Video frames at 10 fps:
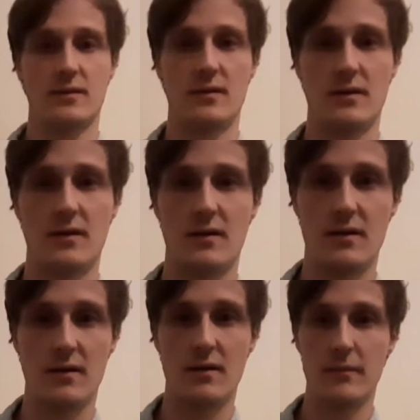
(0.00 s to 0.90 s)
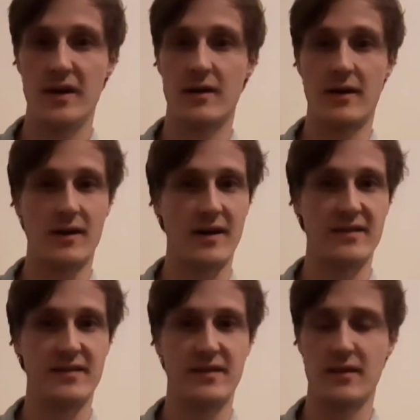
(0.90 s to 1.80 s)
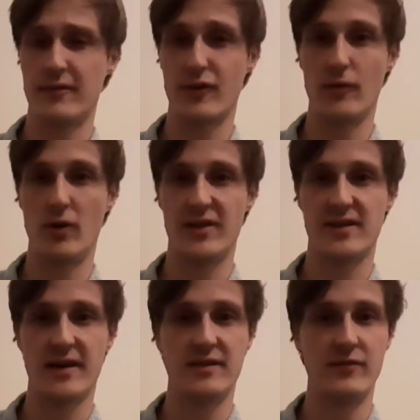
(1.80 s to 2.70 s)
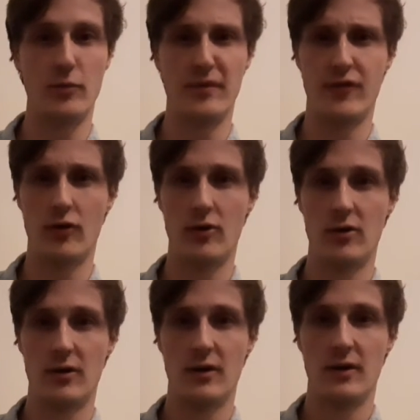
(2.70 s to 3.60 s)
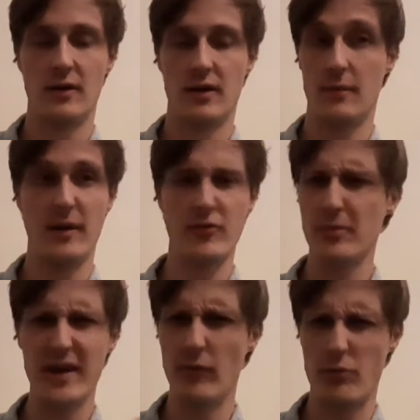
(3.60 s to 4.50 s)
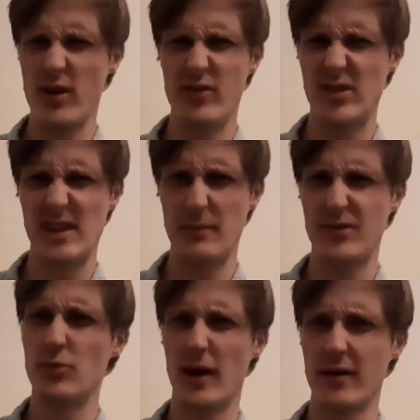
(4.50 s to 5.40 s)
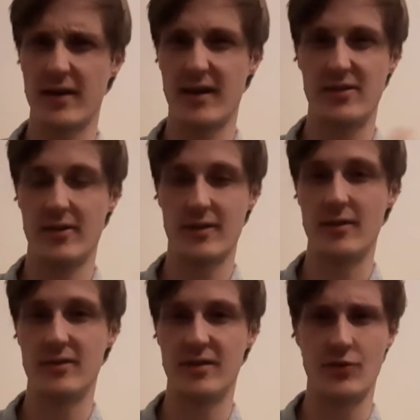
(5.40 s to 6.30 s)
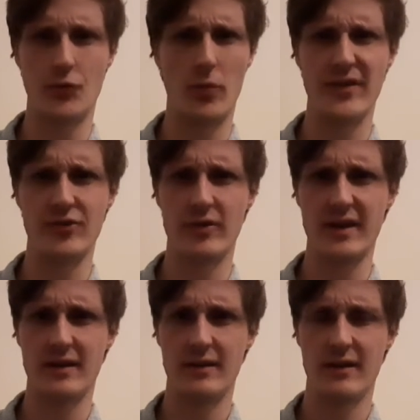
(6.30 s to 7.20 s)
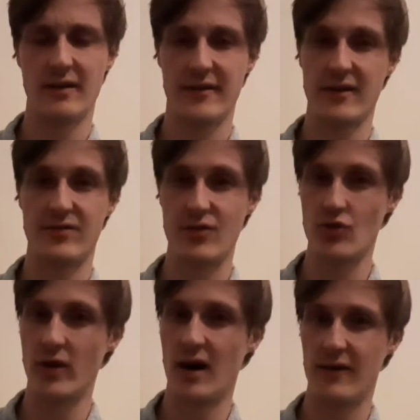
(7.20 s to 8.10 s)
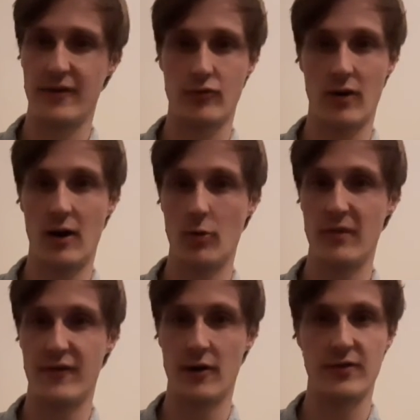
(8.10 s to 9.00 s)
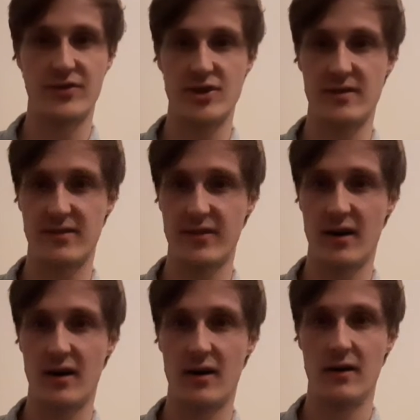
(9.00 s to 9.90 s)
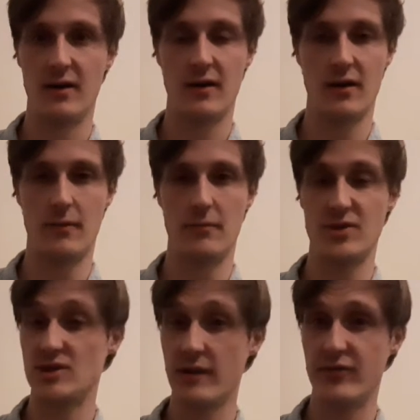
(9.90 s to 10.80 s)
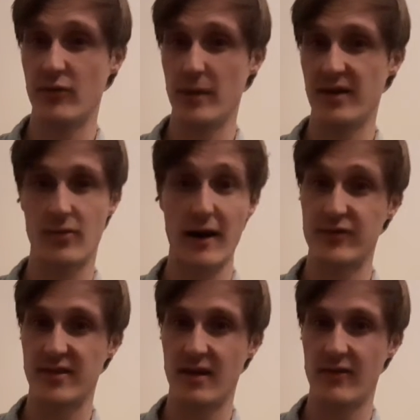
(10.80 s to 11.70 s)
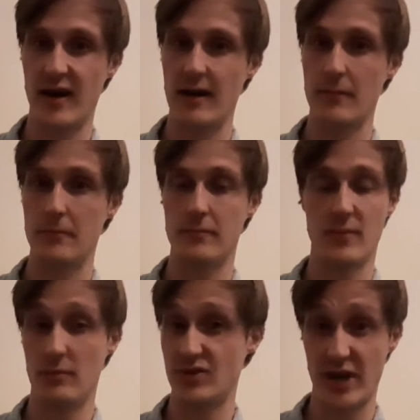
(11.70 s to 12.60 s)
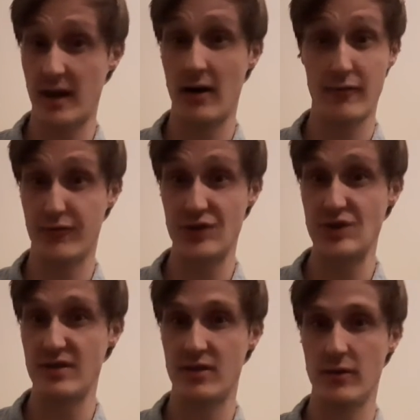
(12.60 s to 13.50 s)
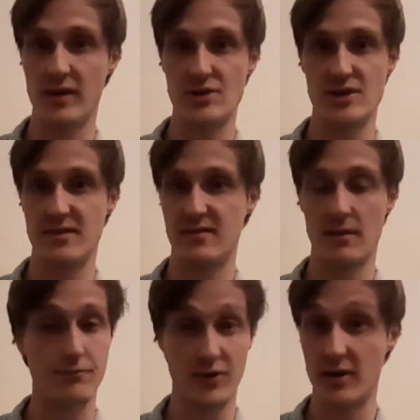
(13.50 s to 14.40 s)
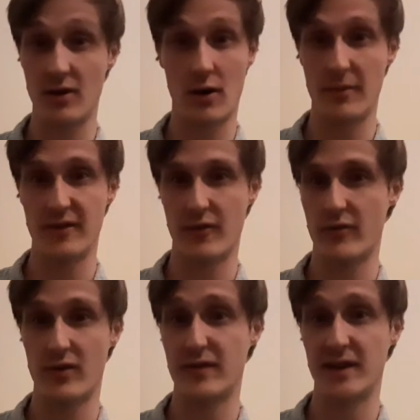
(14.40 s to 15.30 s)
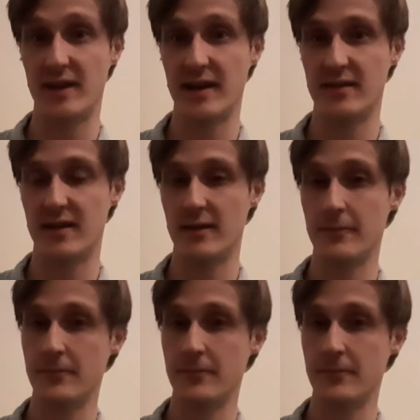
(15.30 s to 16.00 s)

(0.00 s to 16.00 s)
Oh, me again, guys, in significantly worse lighting than before. It was me in the previous clips as well, in case you hadn't noticed or wondering. Thanks to Joy Harvey for all her help with those. She's a star. She lives with me, so I have to say that. Check out everything she's doing. She's a brilliant comic, very, very funny lady.